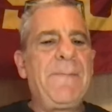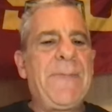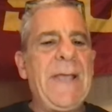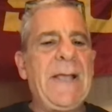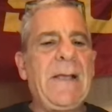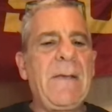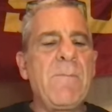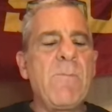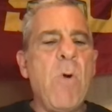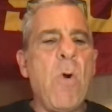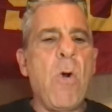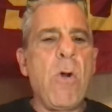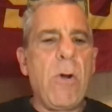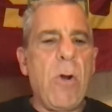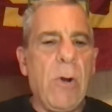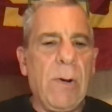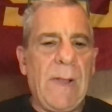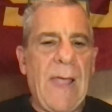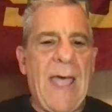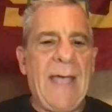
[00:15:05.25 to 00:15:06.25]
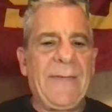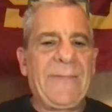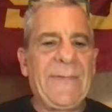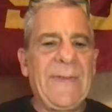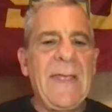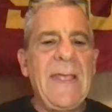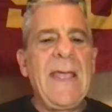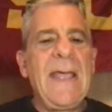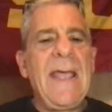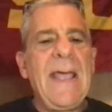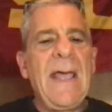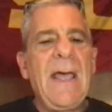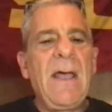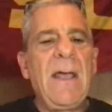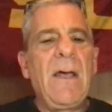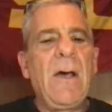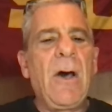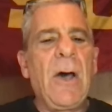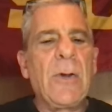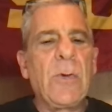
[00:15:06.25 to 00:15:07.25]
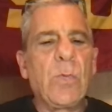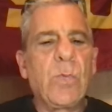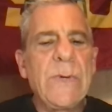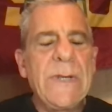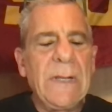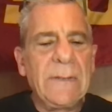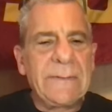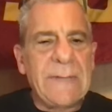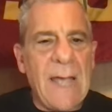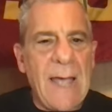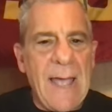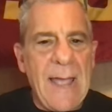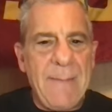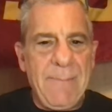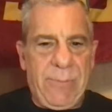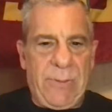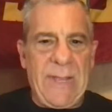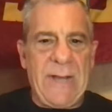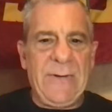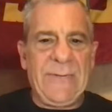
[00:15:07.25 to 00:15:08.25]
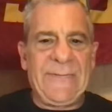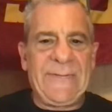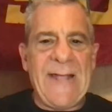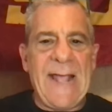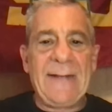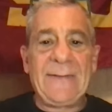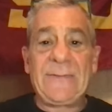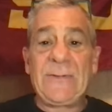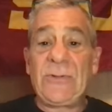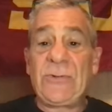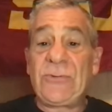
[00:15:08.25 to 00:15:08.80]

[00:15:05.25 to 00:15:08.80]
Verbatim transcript: Pick more or less on real time player stats,